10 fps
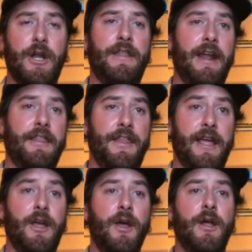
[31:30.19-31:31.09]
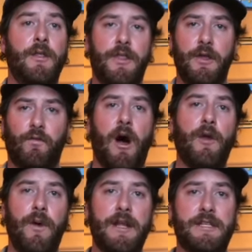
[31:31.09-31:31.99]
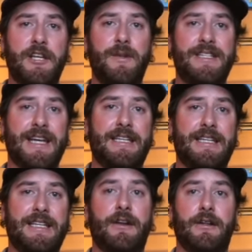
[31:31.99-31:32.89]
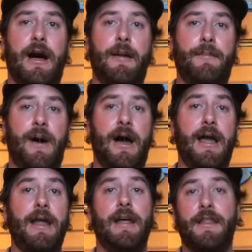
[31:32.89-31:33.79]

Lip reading: And then I think the rod weight is going to be dictated a lot by